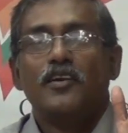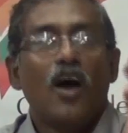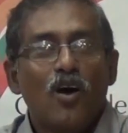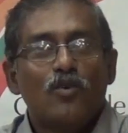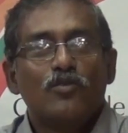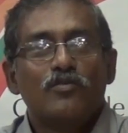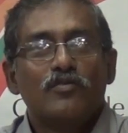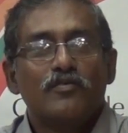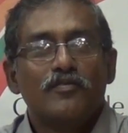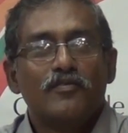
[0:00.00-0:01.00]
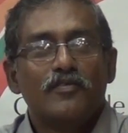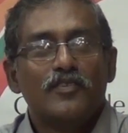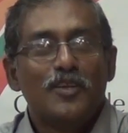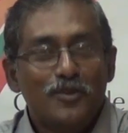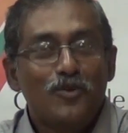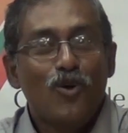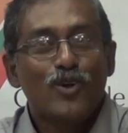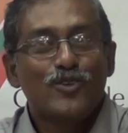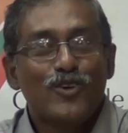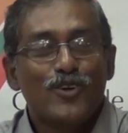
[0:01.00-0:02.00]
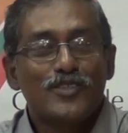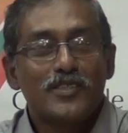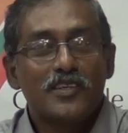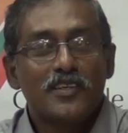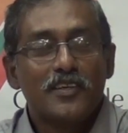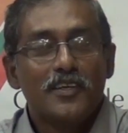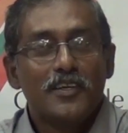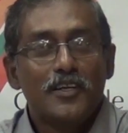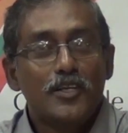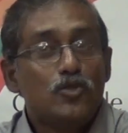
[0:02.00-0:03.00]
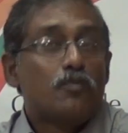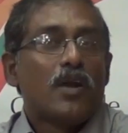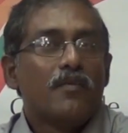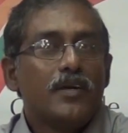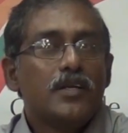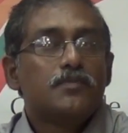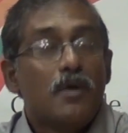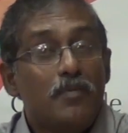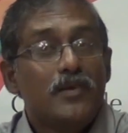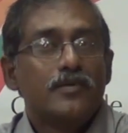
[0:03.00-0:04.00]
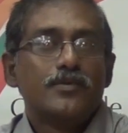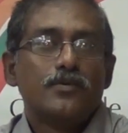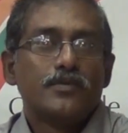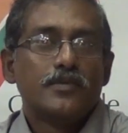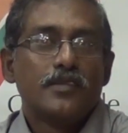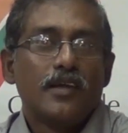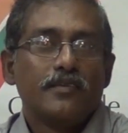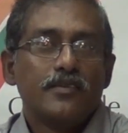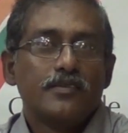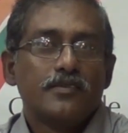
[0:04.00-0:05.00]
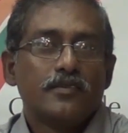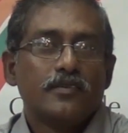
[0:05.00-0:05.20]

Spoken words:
Now, this new orthodoxy is to privatize public resources like this.